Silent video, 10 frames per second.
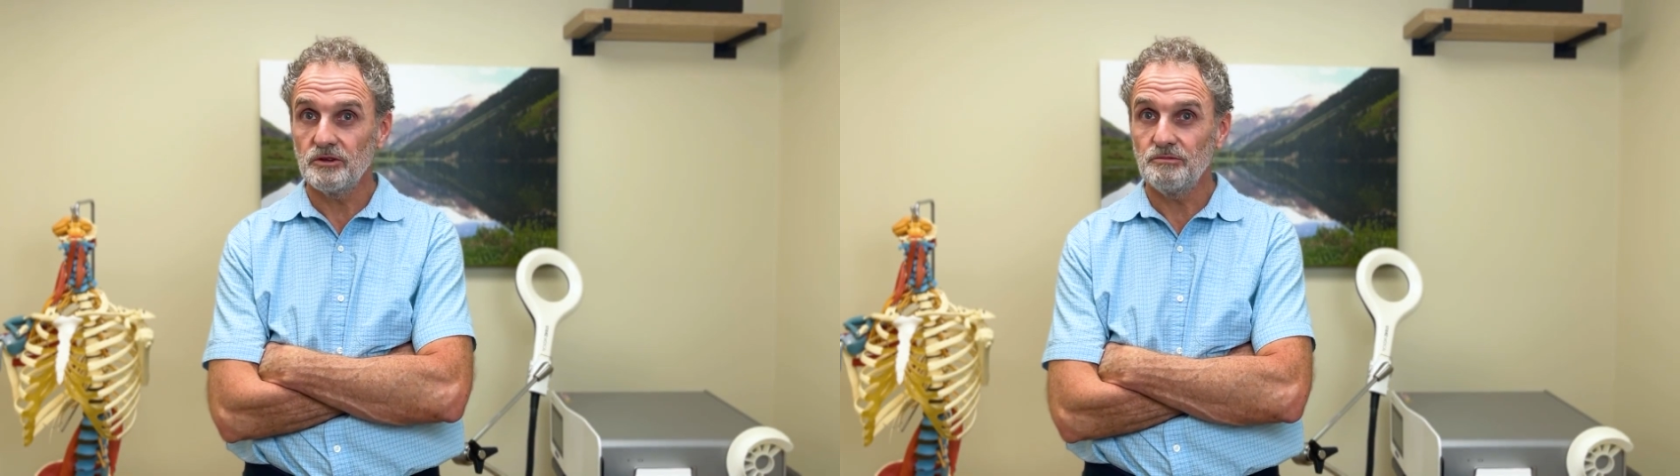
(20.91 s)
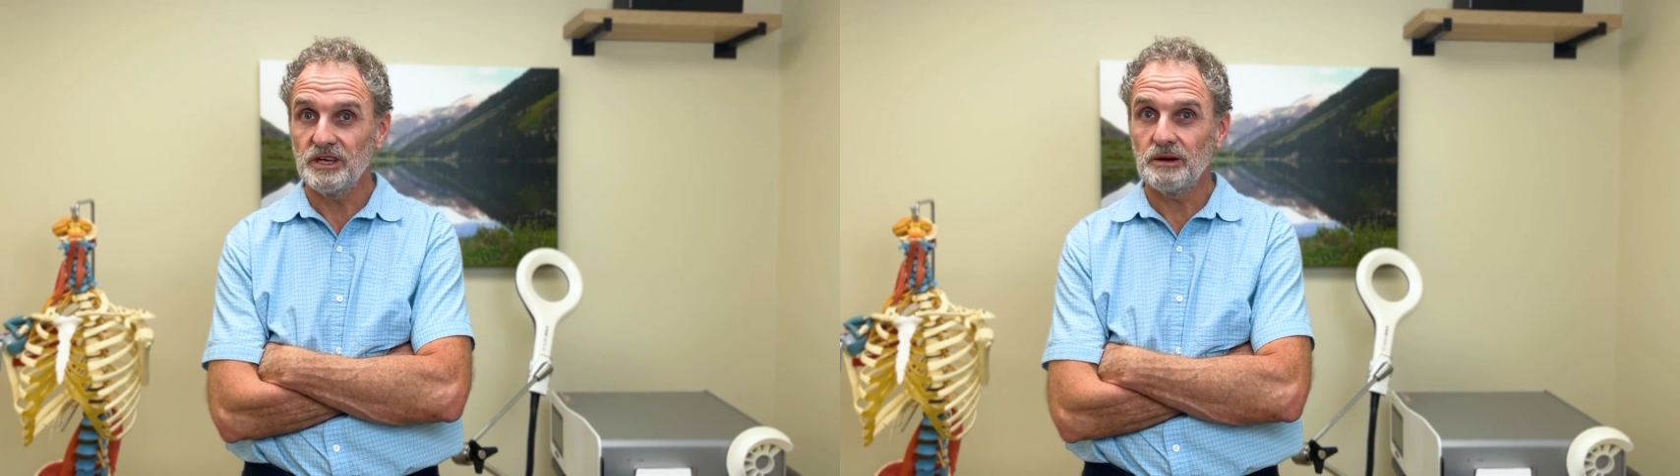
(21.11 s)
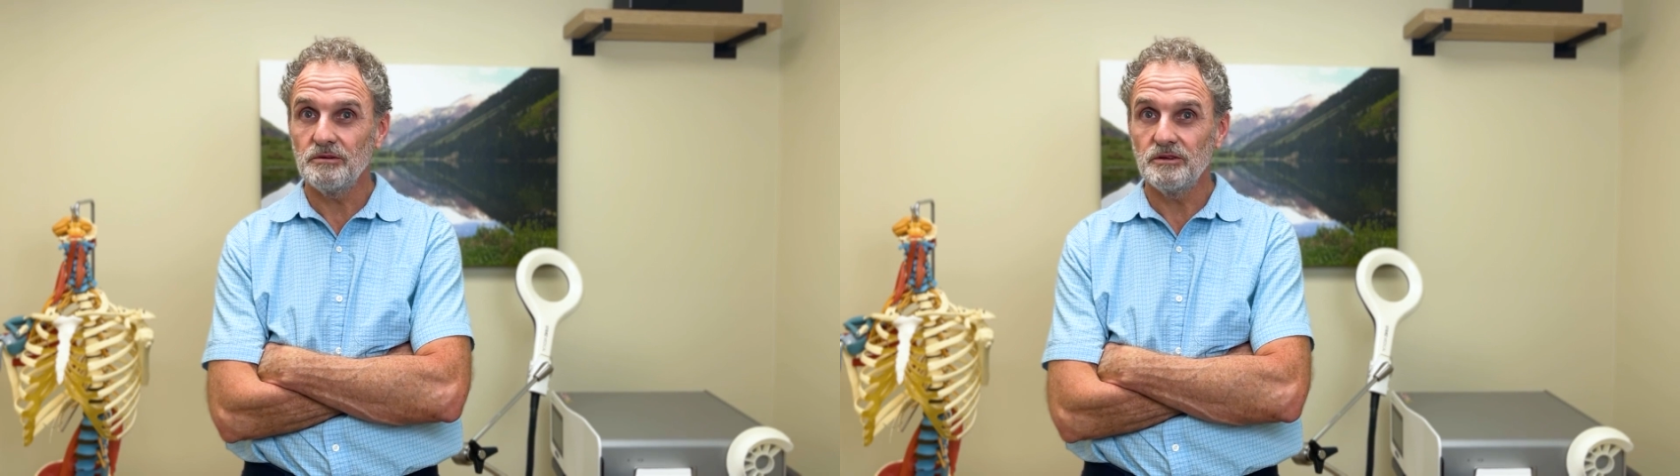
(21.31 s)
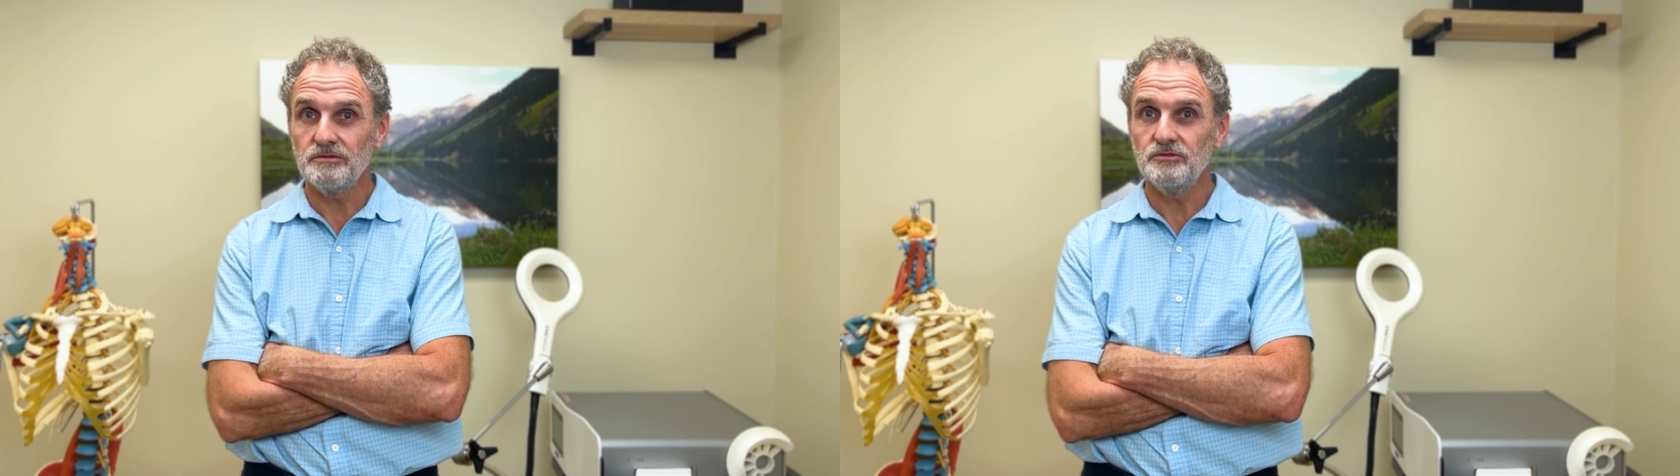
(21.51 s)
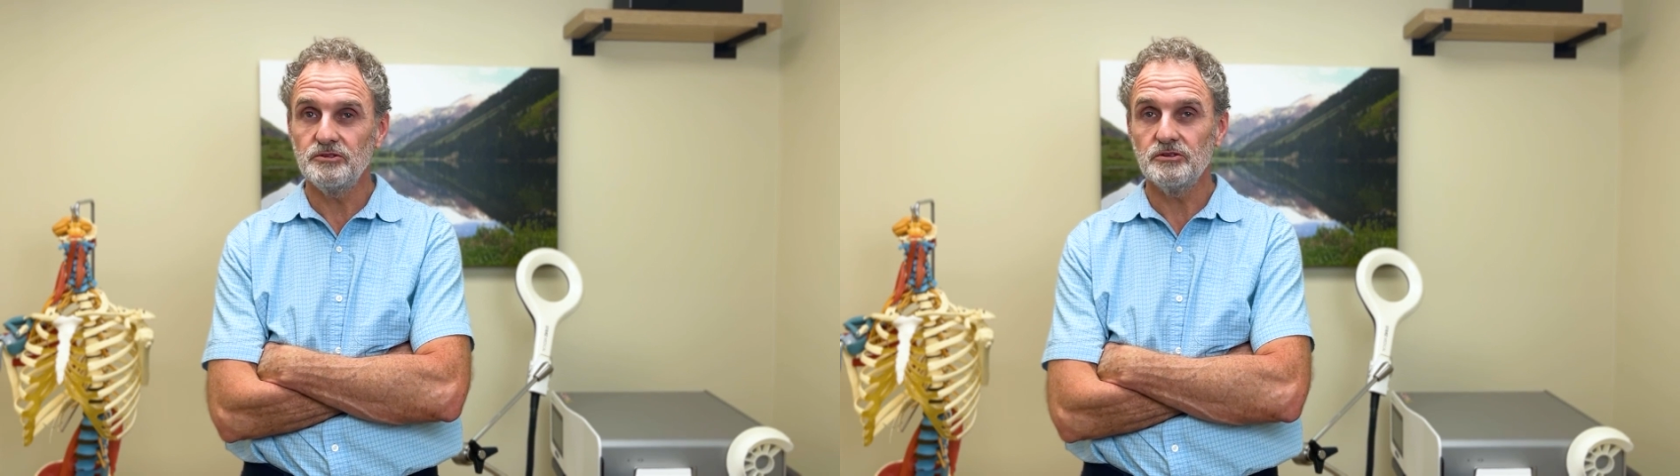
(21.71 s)
to be able to,
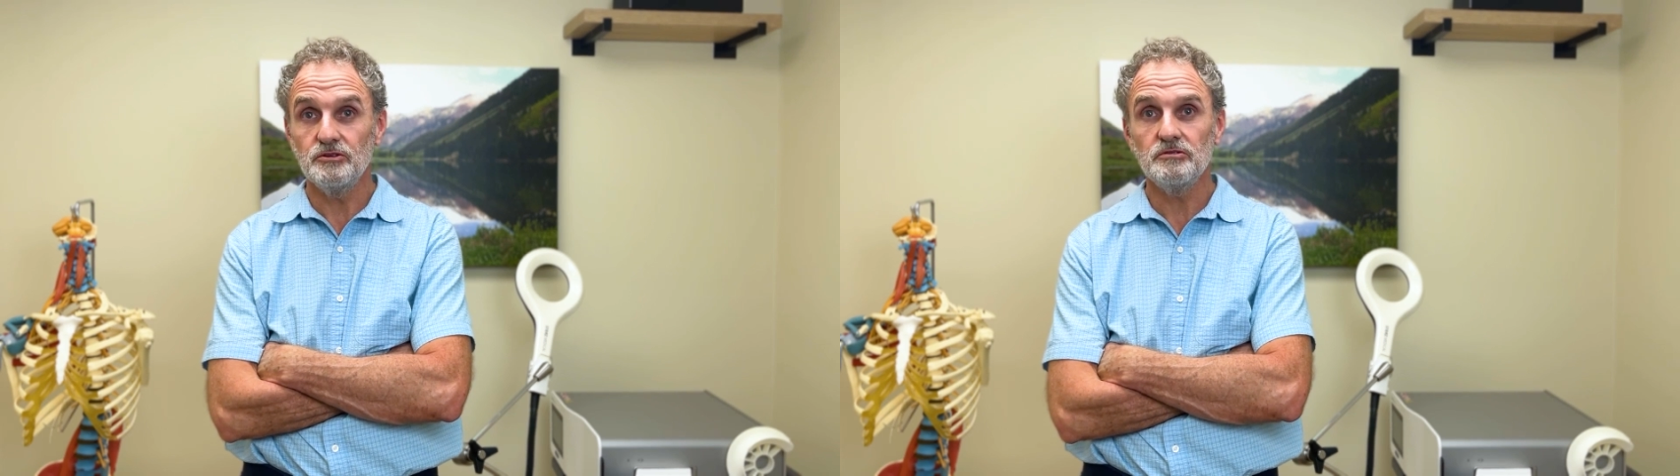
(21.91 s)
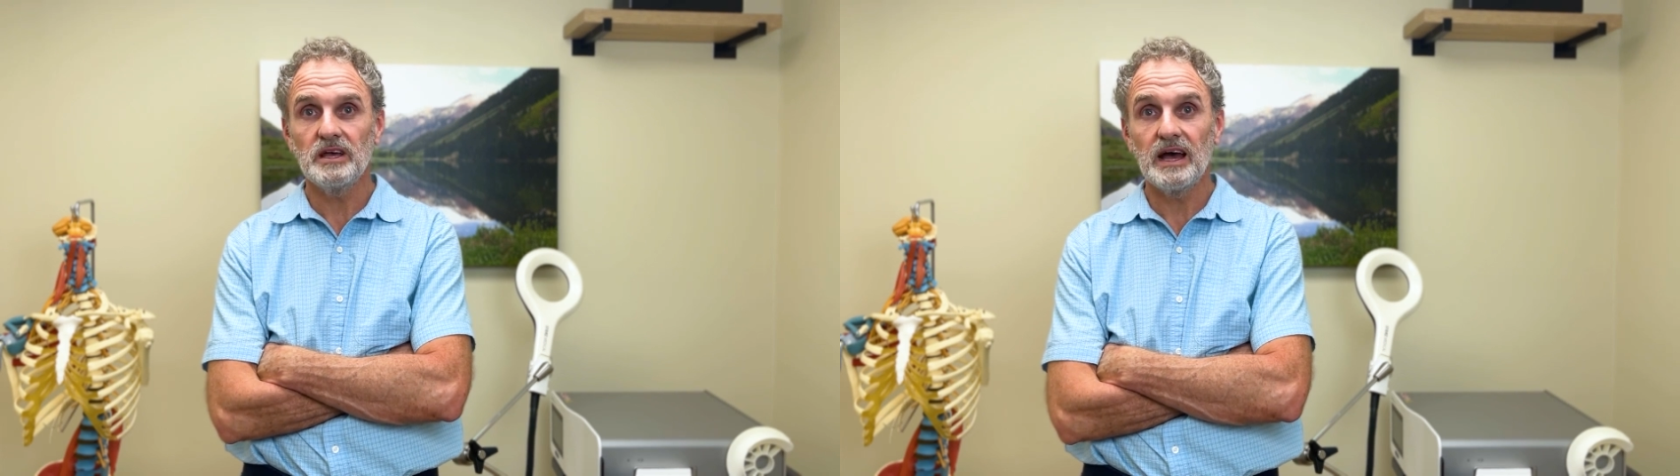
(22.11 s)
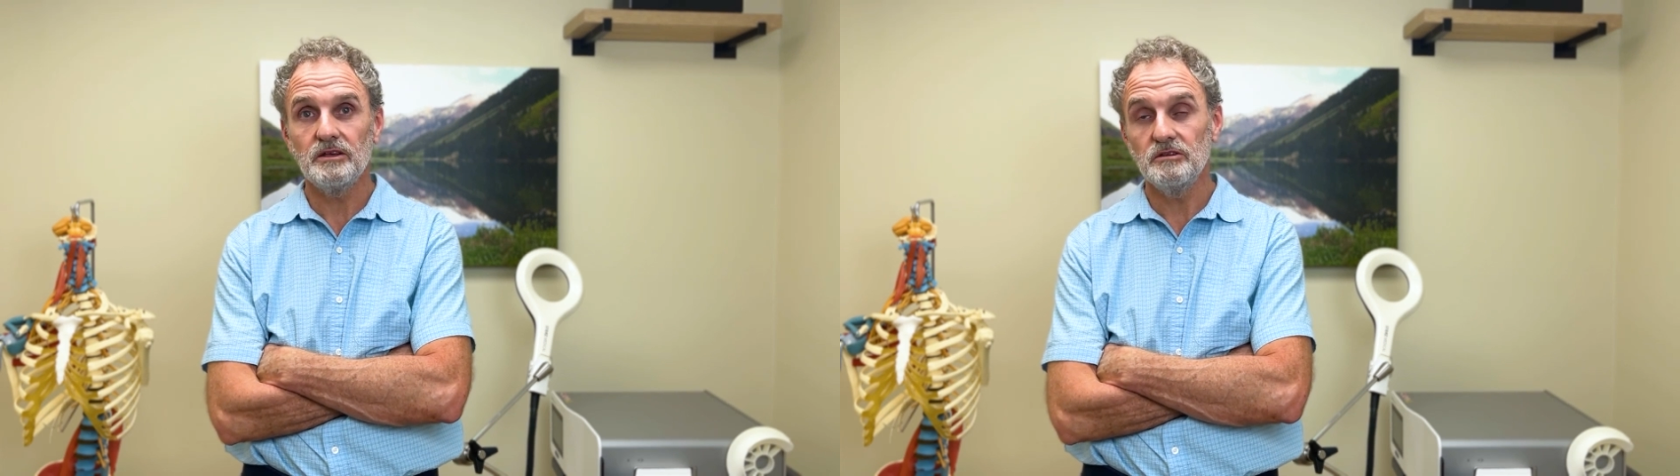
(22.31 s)
to do that.